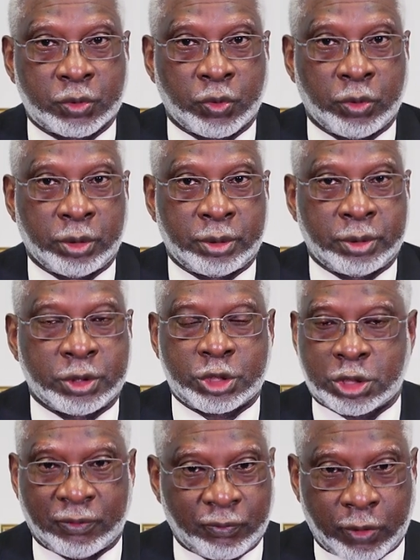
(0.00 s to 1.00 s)
toward the
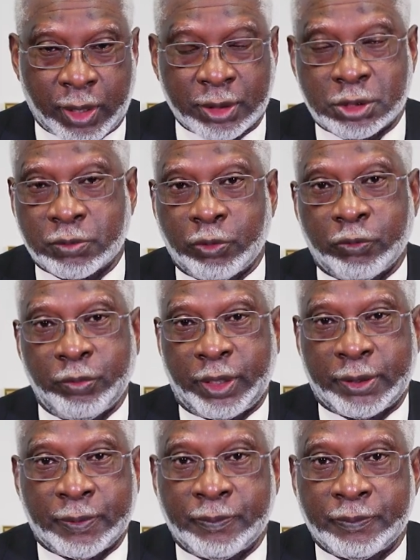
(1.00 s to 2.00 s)
civil rights movement.